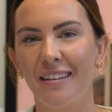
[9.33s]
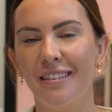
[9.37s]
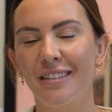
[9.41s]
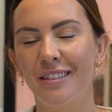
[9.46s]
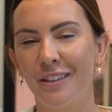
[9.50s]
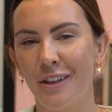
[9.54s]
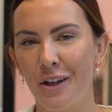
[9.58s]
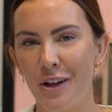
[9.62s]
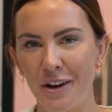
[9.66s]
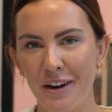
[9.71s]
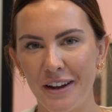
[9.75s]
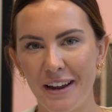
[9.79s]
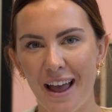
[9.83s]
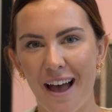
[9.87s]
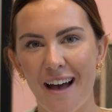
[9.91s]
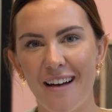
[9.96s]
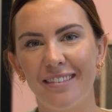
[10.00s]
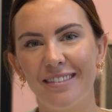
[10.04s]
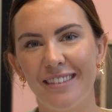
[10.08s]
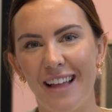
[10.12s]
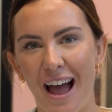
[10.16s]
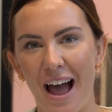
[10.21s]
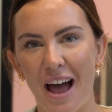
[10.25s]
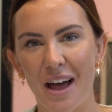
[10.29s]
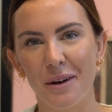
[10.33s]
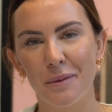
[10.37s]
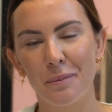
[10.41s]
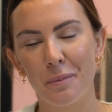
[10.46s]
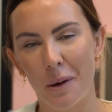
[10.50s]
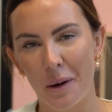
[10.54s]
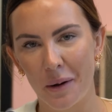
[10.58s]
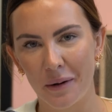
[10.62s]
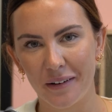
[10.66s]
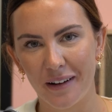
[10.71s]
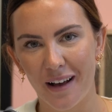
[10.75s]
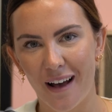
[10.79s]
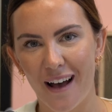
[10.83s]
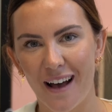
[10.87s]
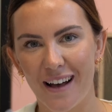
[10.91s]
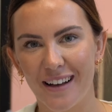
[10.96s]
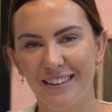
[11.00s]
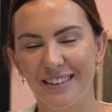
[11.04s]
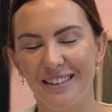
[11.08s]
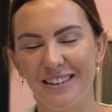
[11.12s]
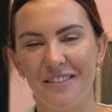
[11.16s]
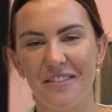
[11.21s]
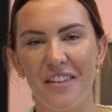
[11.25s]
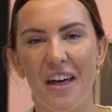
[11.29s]
learning out loud
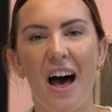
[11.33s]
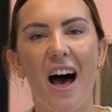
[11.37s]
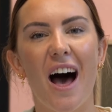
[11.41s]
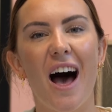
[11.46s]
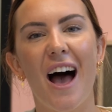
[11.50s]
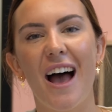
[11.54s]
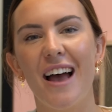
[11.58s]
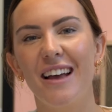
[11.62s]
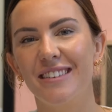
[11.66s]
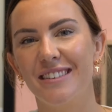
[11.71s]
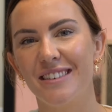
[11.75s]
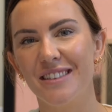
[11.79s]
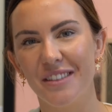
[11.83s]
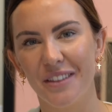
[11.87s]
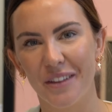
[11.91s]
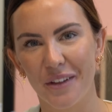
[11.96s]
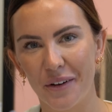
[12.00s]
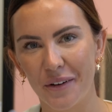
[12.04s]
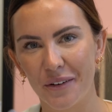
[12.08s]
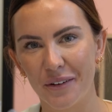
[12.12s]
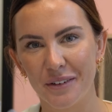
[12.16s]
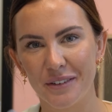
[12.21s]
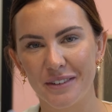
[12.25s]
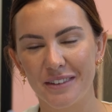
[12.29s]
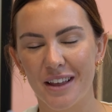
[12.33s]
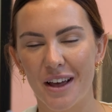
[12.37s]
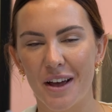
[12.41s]
podcast of the highs and lows